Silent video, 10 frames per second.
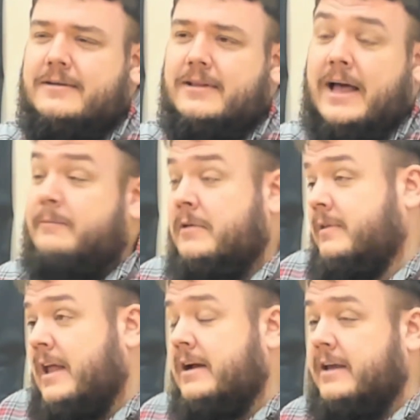I'm
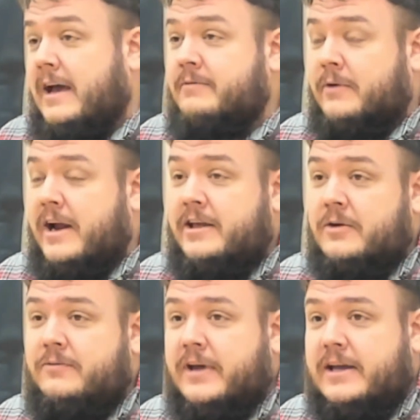lucky I have a
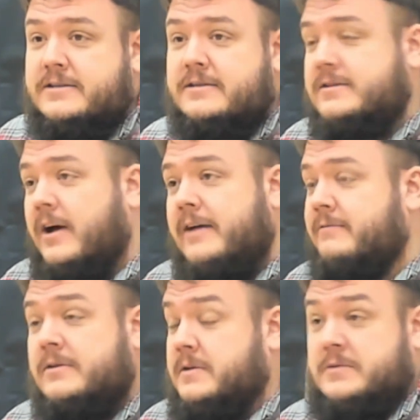radio face, so I have
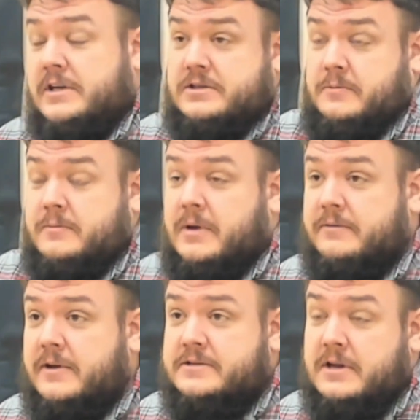no temptation to put my
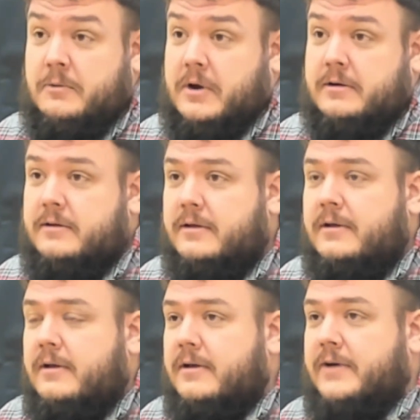face in.
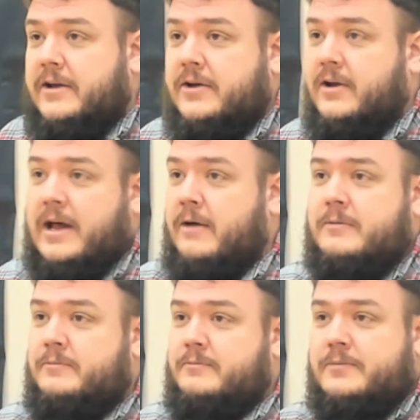If I could, I
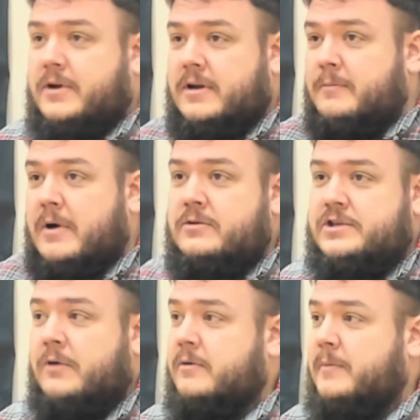would put an
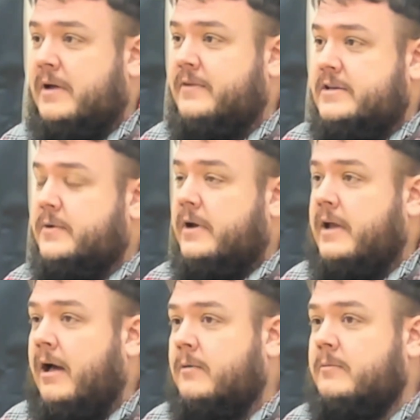emoji over my face right now.